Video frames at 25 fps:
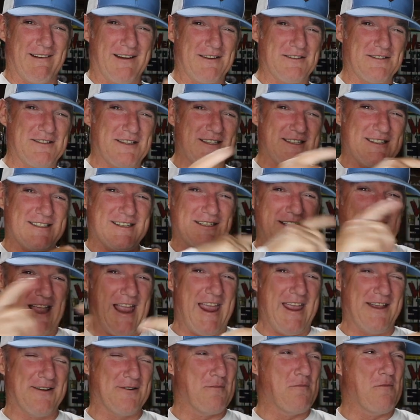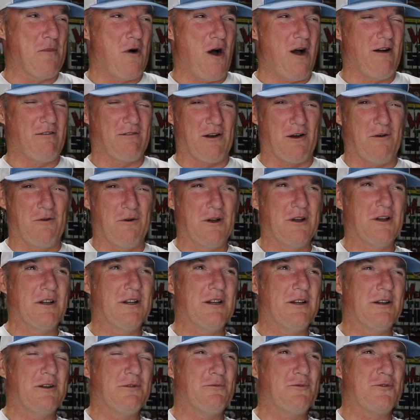Because this is going to air tomorrow,
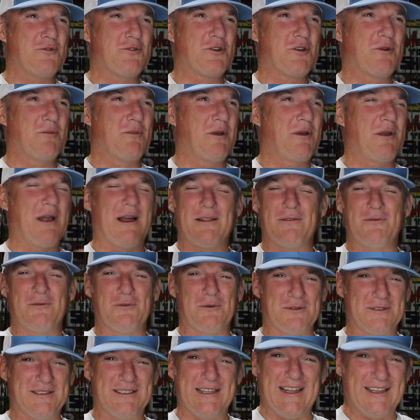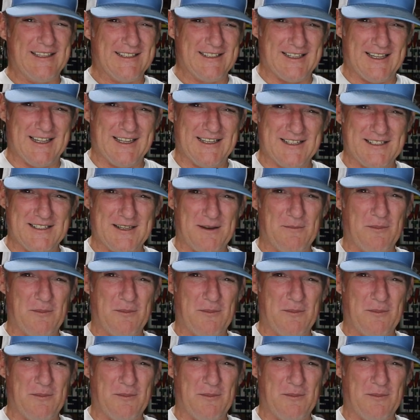which could be, I don't even know what day today is.